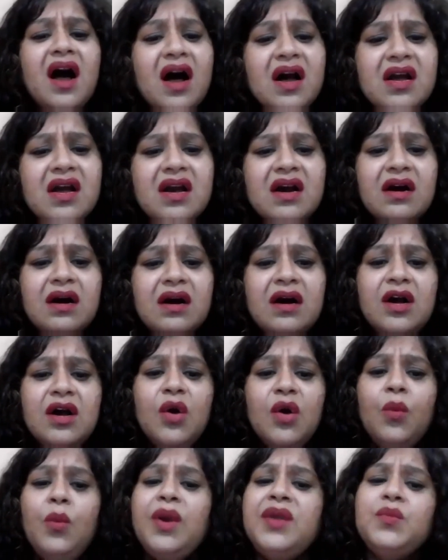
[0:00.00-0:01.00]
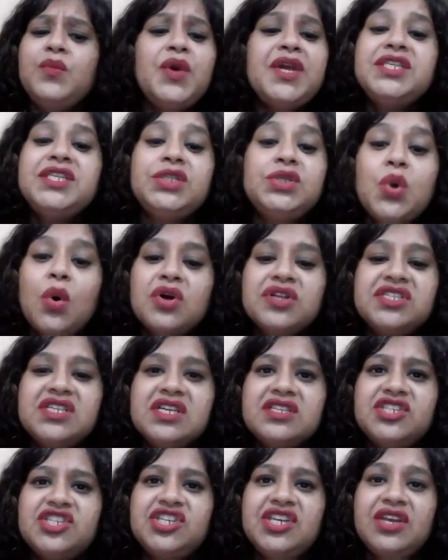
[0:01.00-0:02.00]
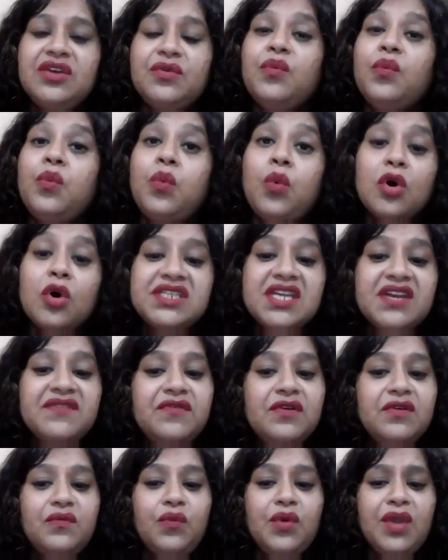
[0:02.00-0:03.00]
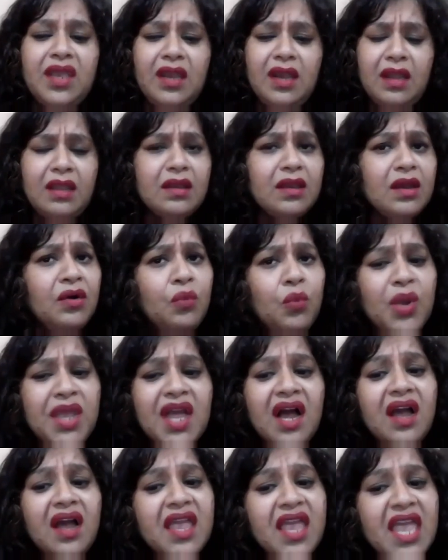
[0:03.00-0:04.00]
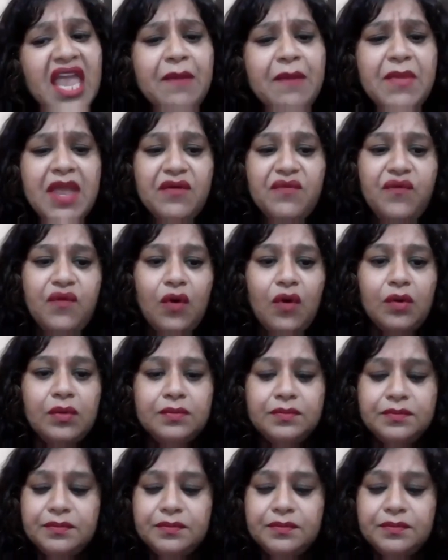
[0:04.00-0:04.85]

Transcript: occur when we don't achieve whatever we are aiming for.